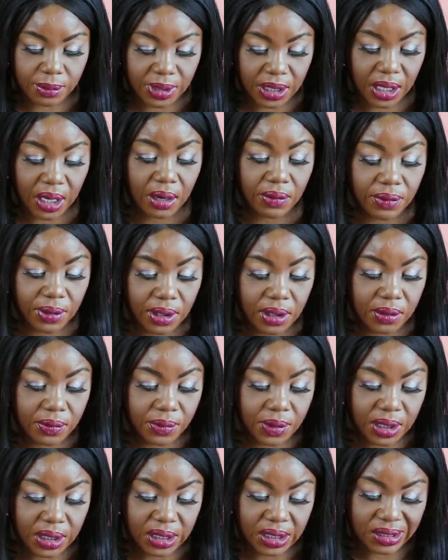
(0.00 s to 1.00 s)
of me. I really
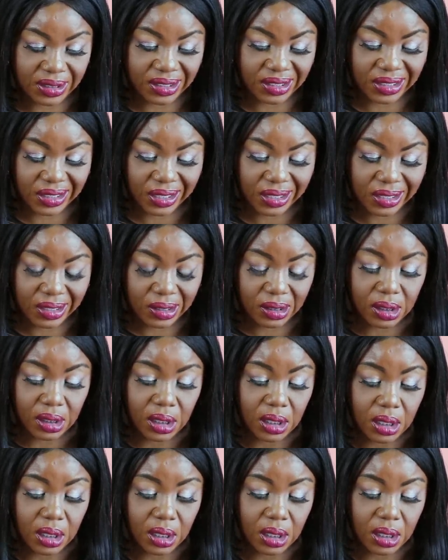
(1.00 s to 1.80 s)
went insane.